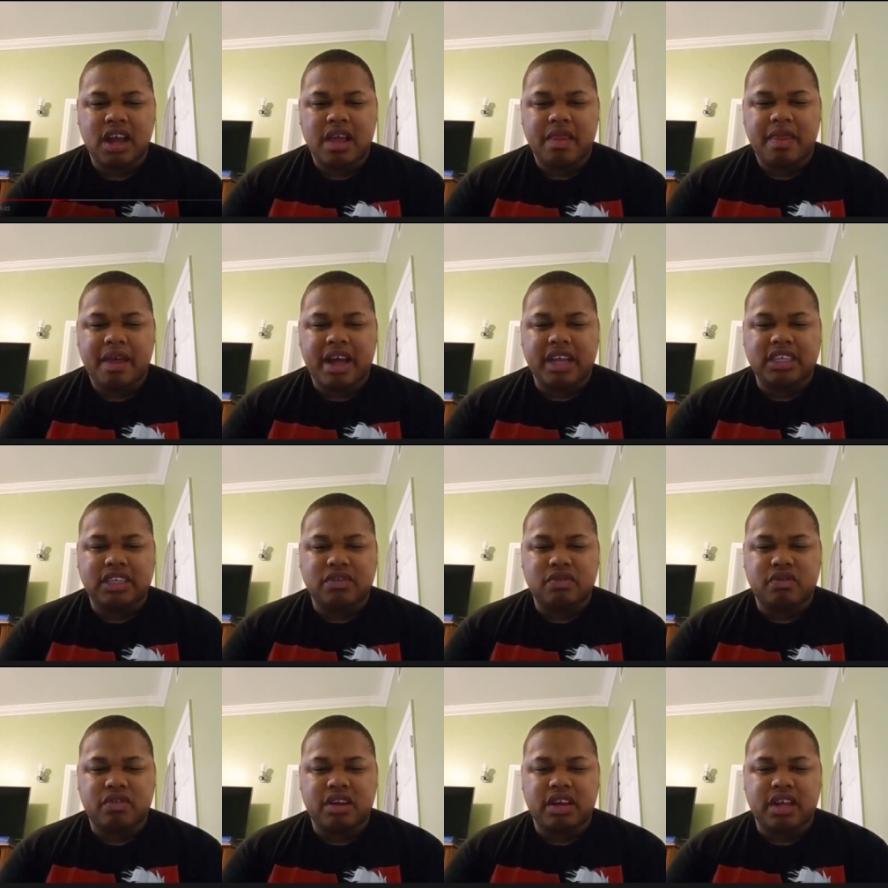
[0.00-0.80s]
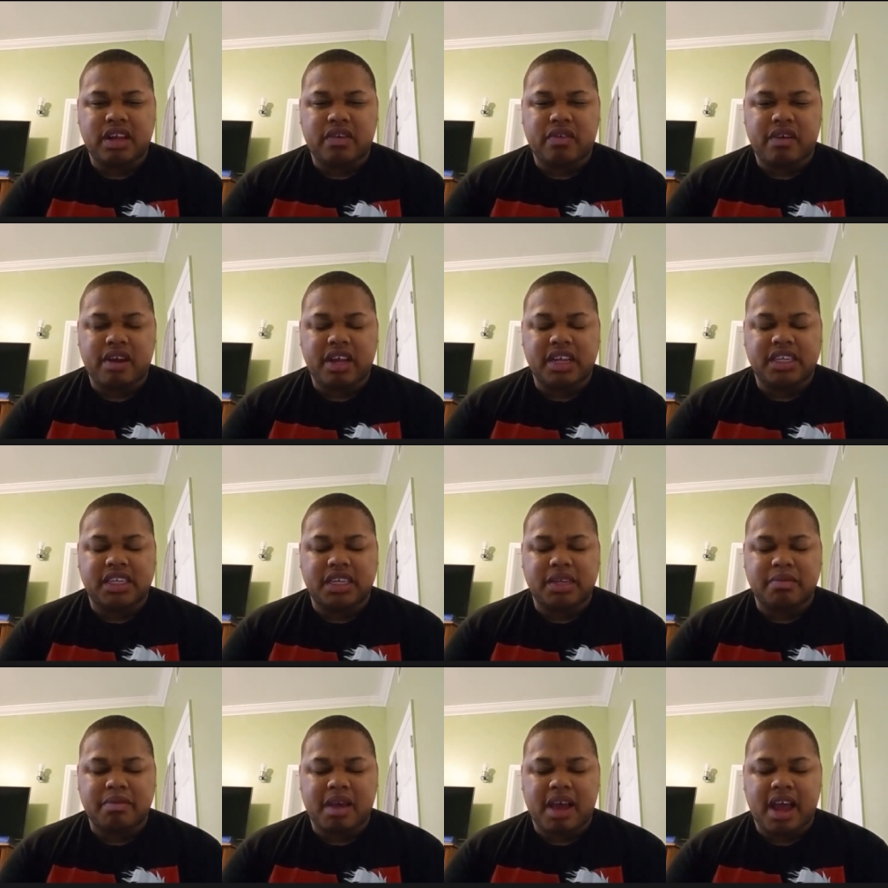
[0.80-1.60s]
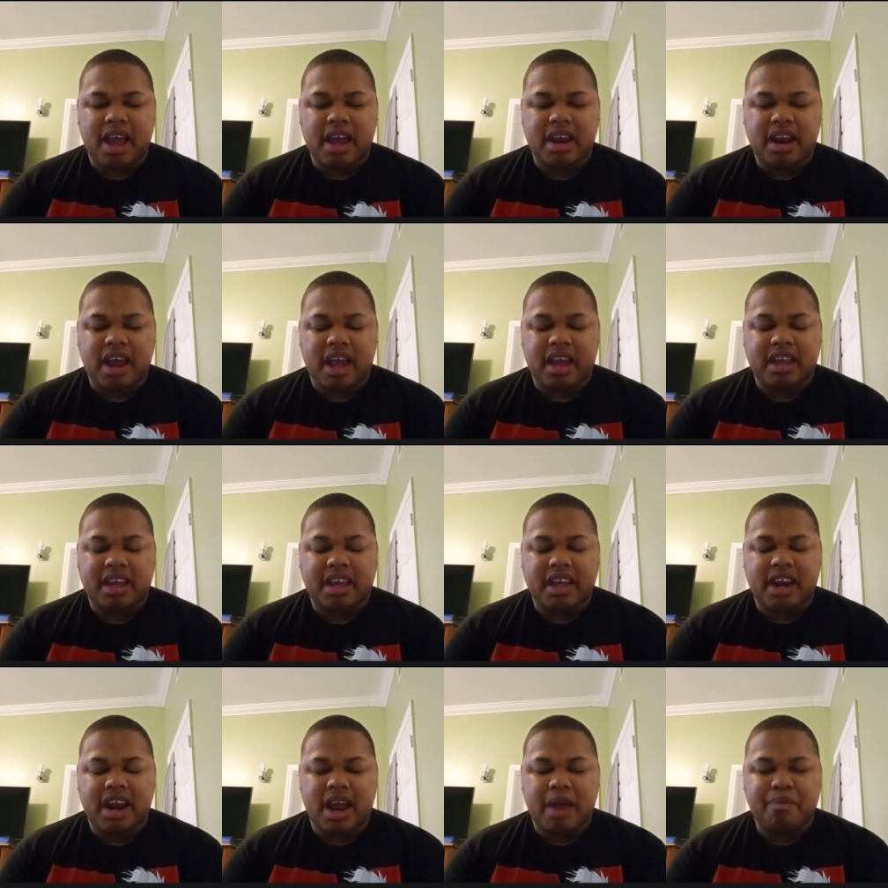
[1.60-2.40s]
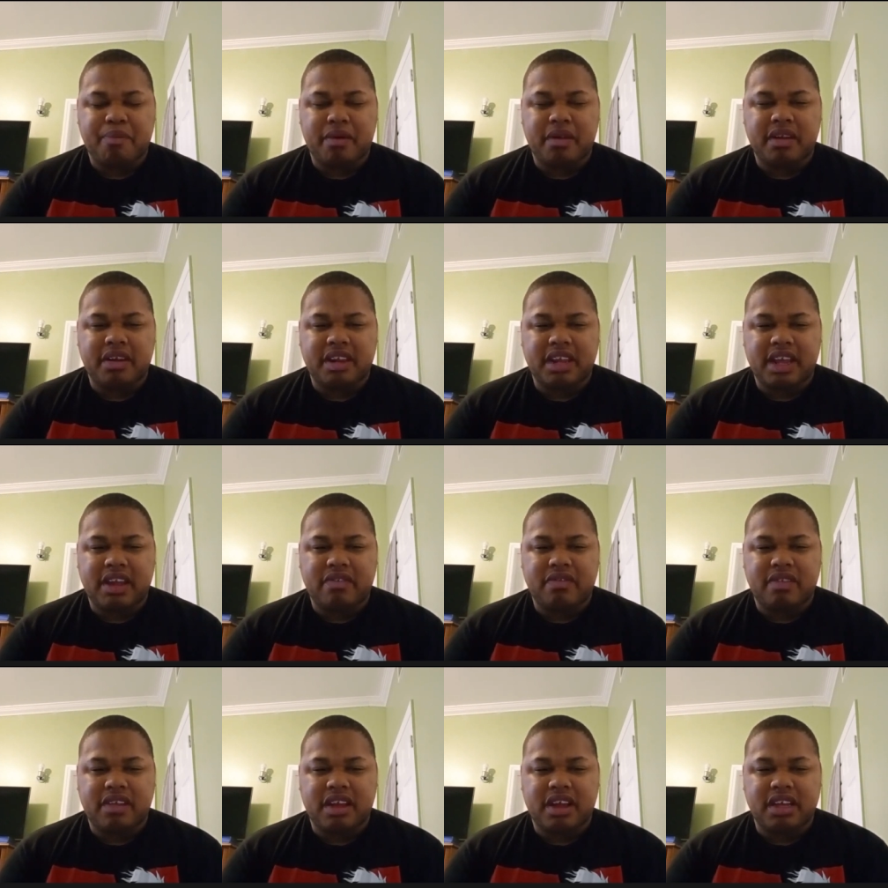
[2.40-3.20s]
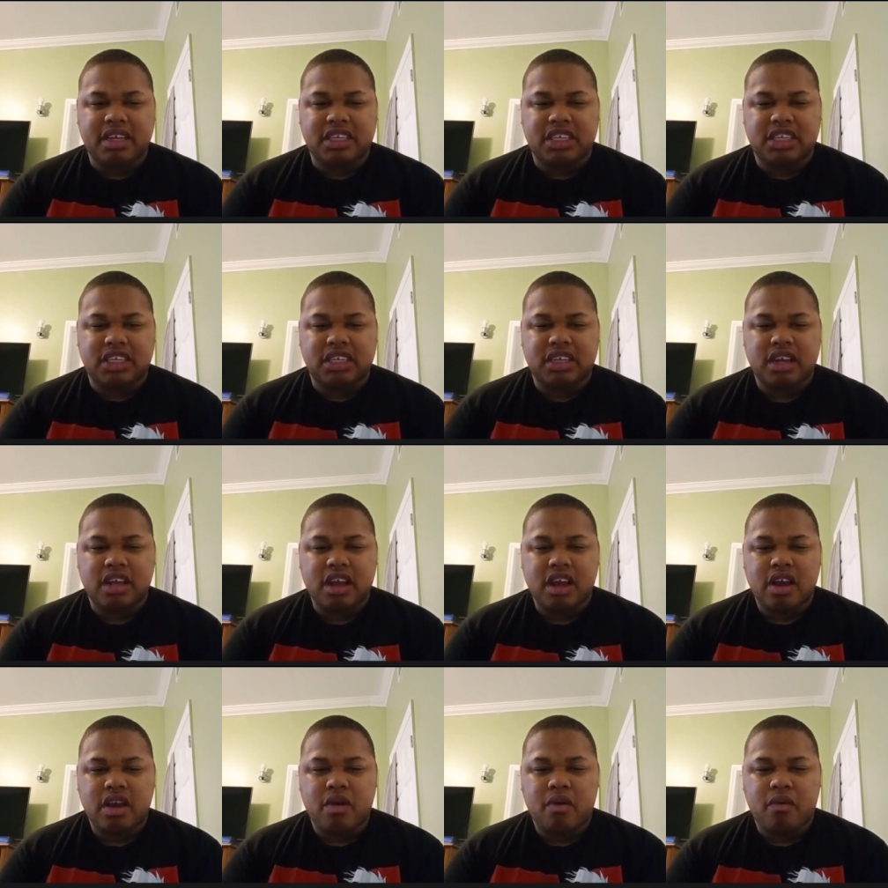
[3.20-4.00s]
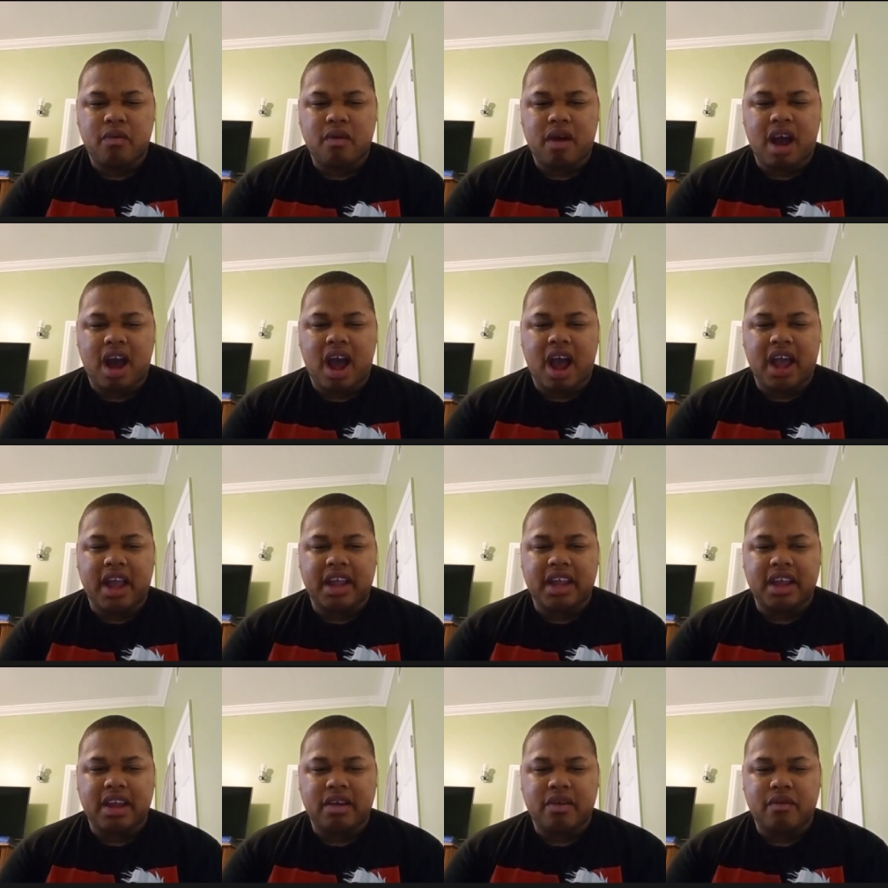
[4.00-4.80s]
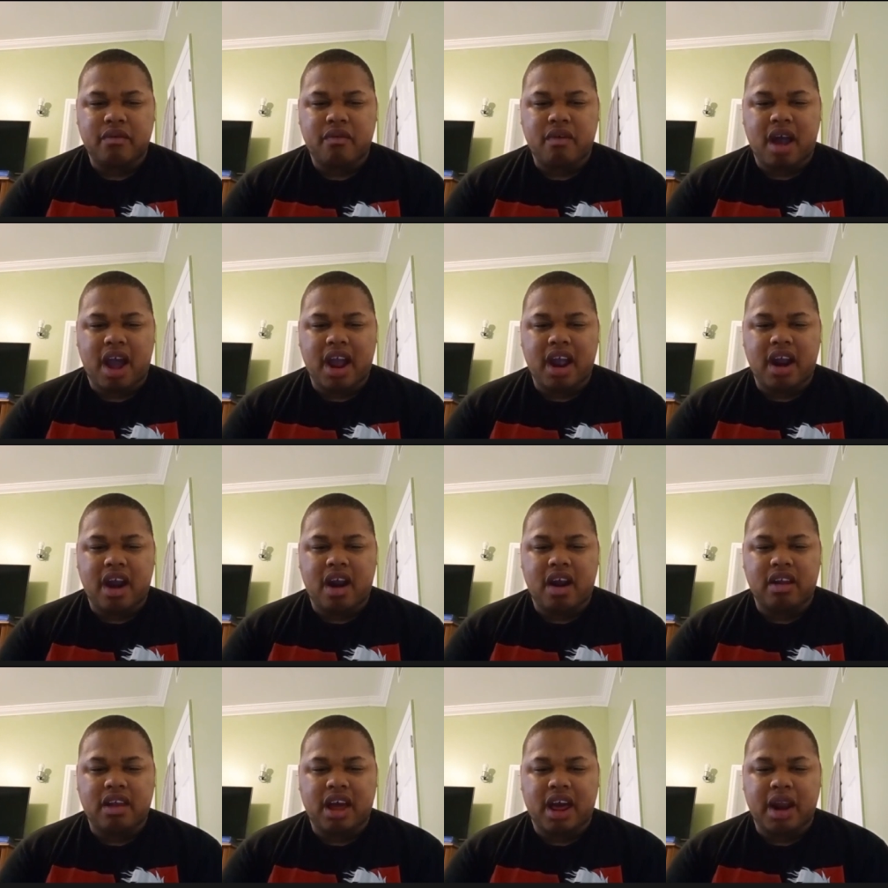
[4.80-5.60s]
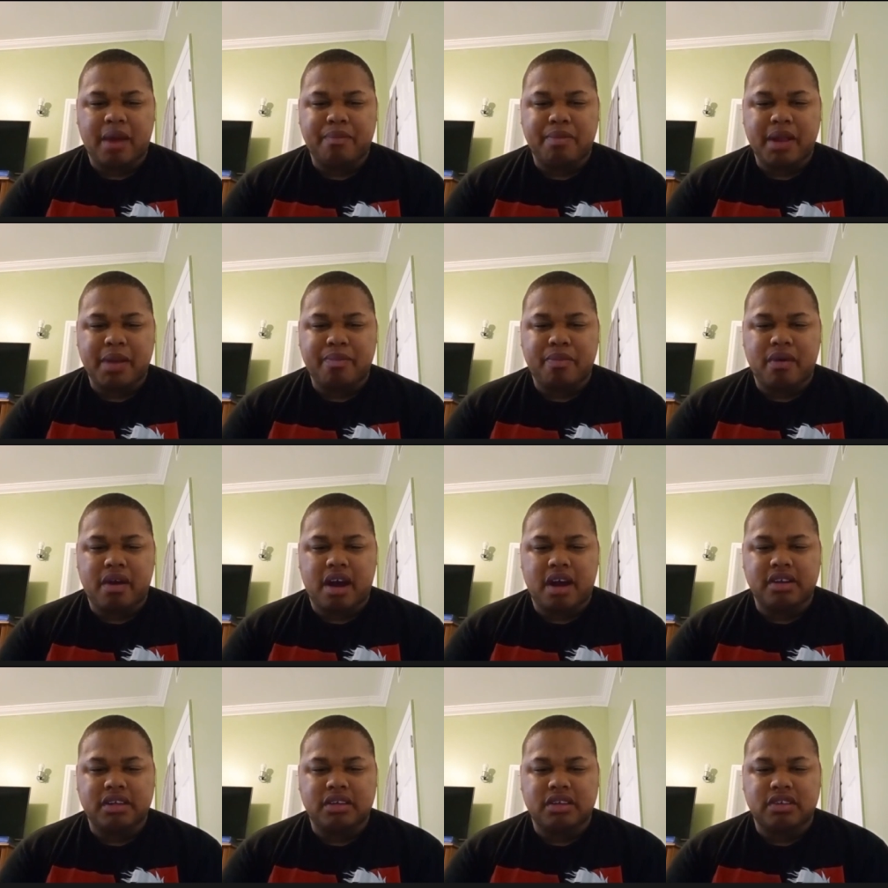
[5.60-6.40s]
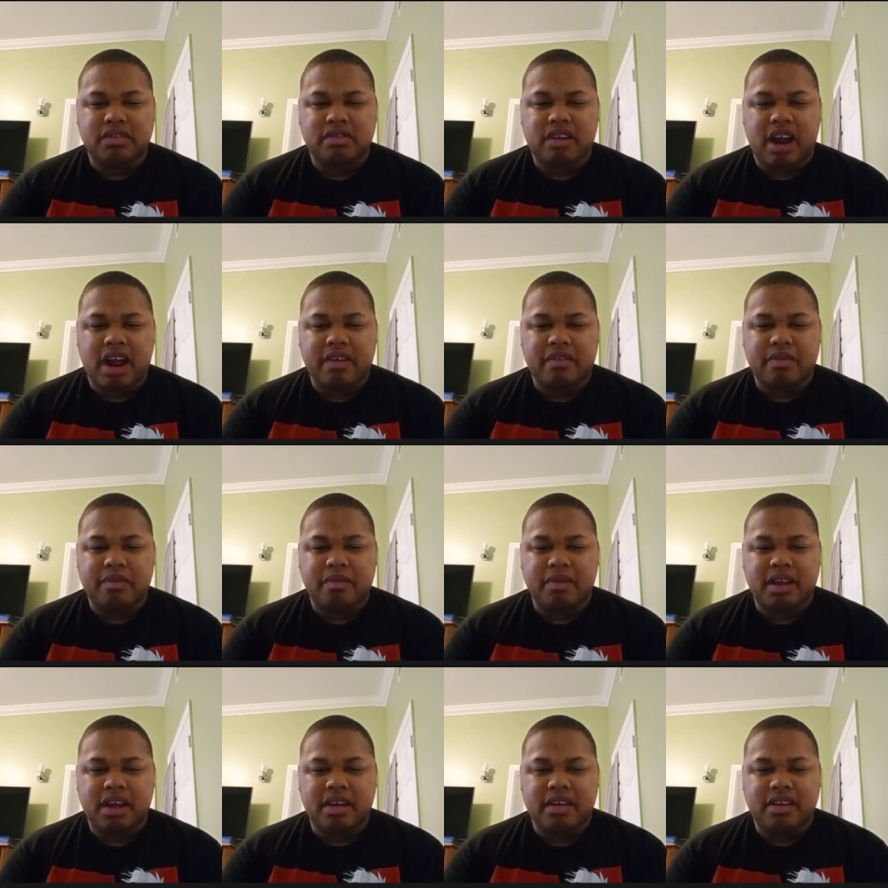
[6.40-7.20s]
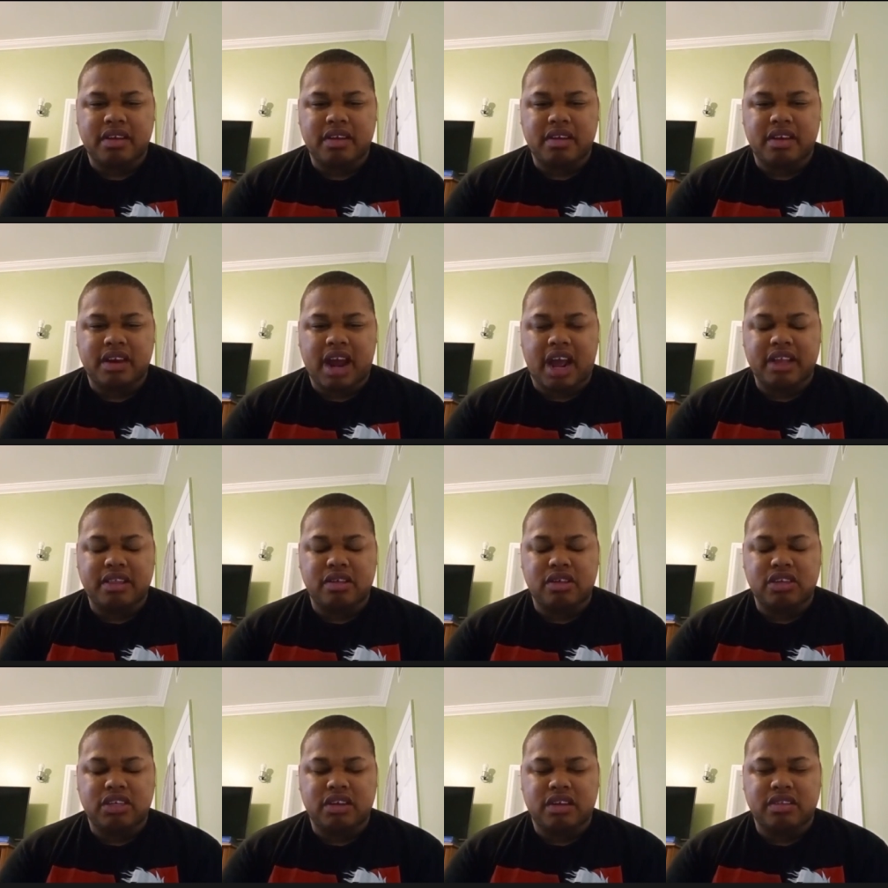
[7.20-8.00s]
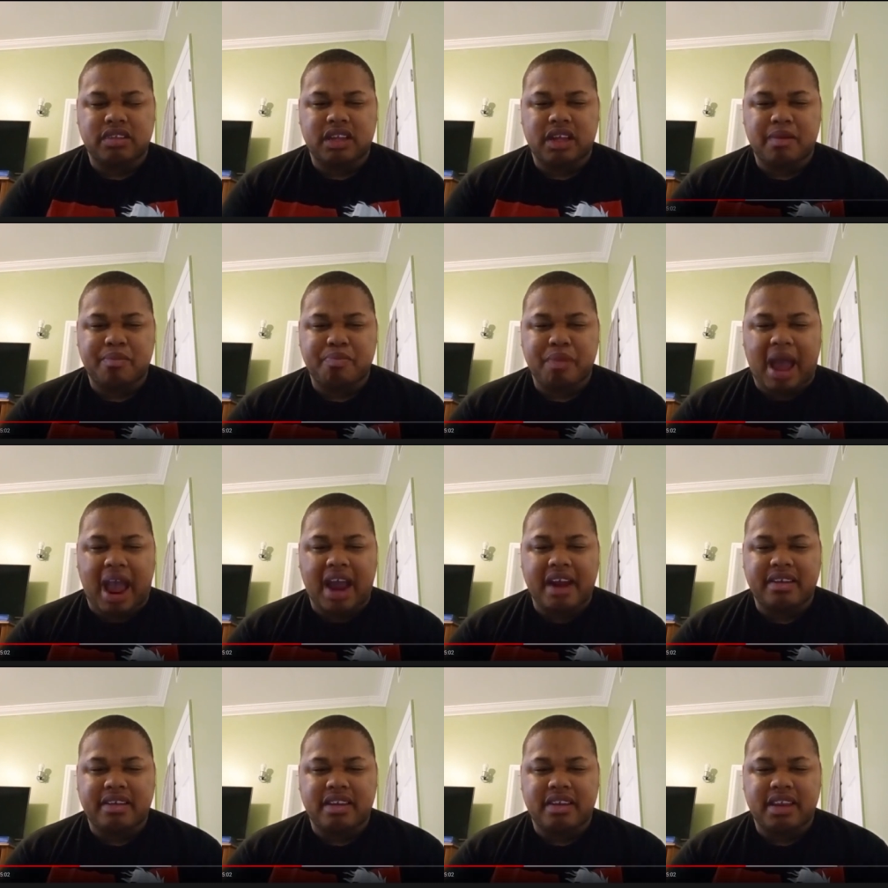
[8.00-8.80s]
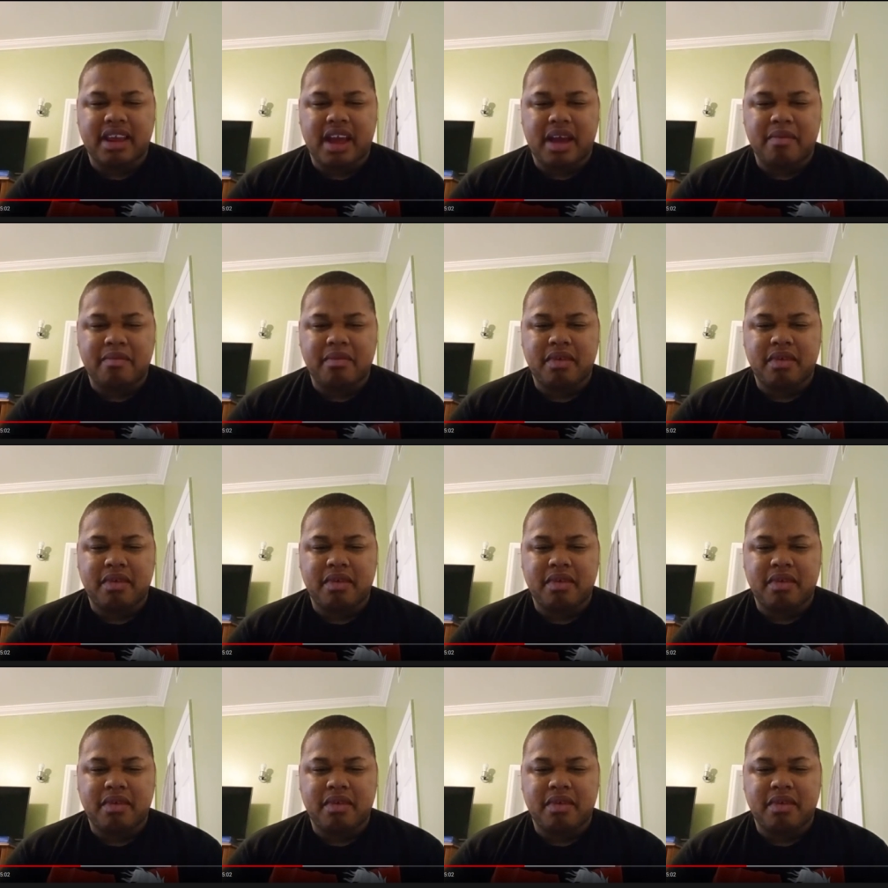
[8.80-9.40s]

That's really crazy, man. I cannot believe this why? Why are a lot of people unsubscribing me? Did I do something bad to them?